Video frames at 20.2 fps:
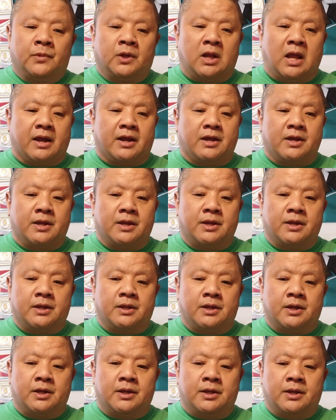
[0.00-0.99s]
like a
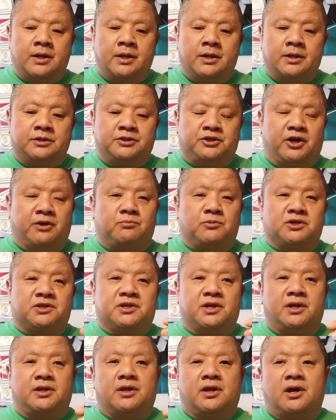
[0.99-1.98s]

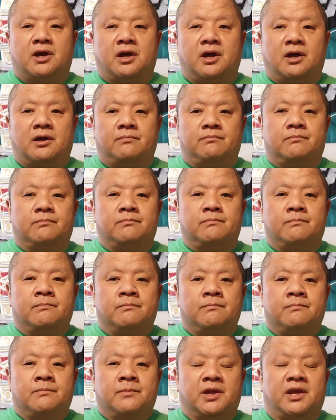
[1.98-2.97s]
Jamerson
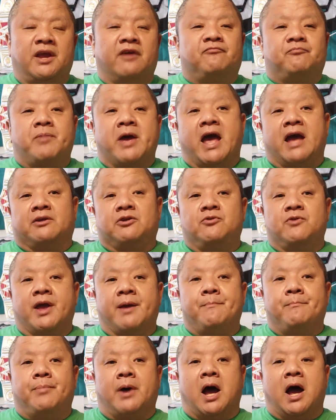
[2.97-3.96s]
gift pack you
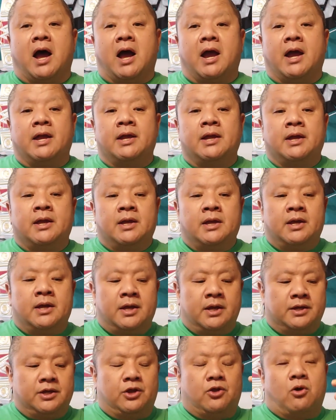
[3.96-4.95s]
can buy.
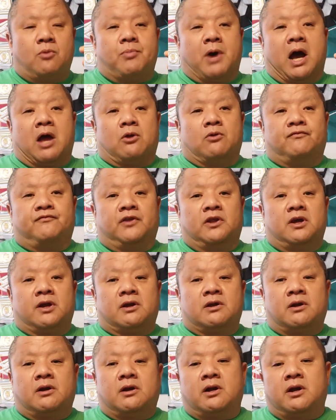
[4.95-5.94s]
A bottle of
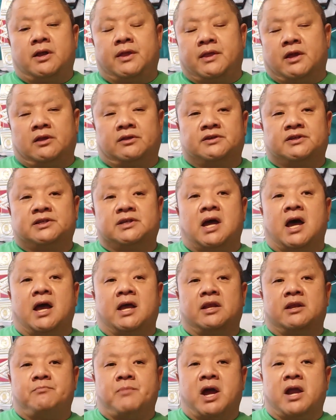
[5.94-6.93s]
liquor, and on the
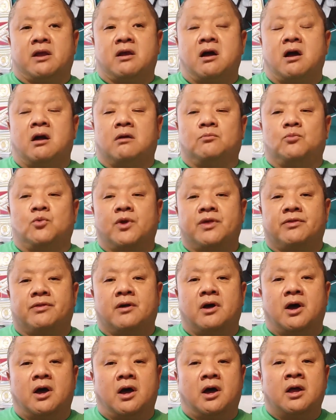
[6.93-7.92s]
side it might come with
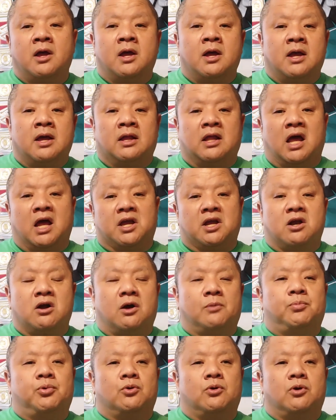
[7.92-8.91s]
like a
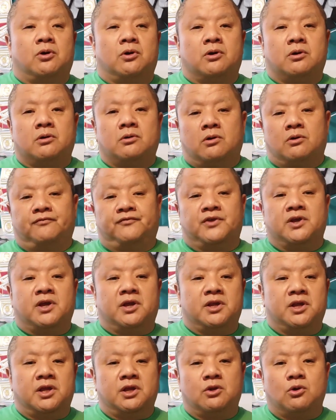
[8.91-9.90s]
couple of
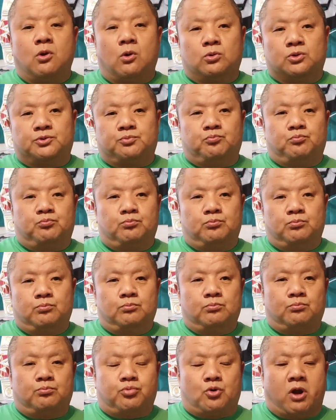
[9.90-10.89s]
the Eagles
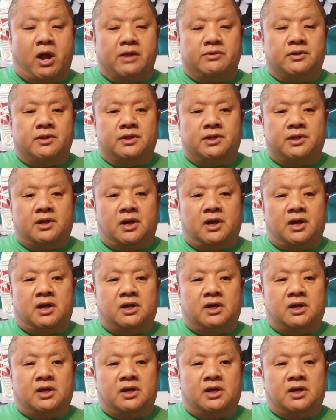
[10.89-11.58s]
branded